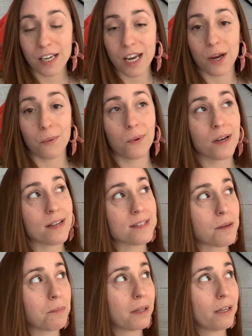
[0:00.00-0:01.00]
It was,
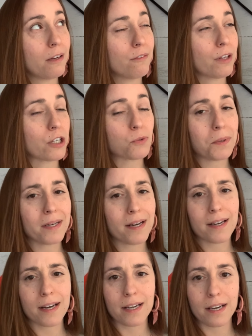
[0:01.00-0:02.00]
I believe, like
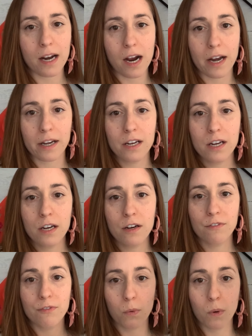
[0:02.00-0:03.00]
$29.99
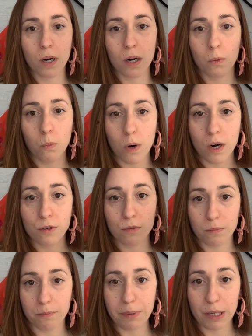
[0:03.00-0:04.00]
for
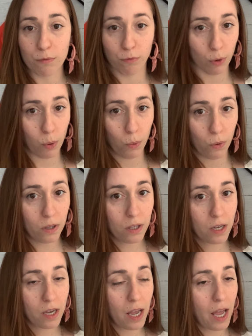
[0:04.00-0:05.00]
one big roll.
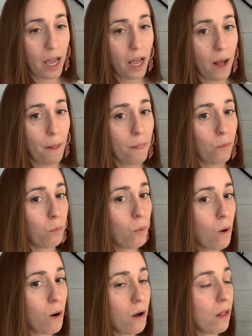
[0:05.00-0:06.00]
And the
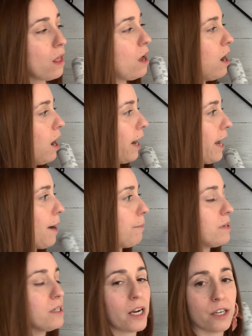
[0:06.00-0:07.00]
wall,
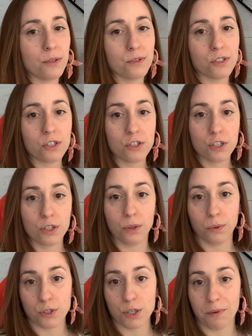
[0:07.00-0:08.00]
I used
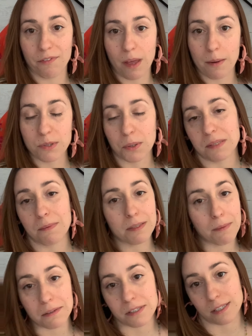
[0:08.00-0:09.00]
two of them. So I spent
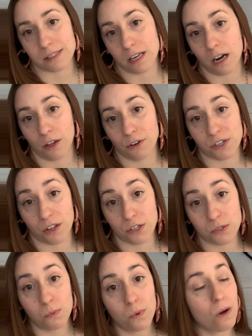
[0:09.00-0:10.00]
about $60 on
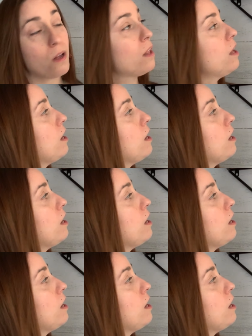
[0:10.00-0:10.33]
this wall.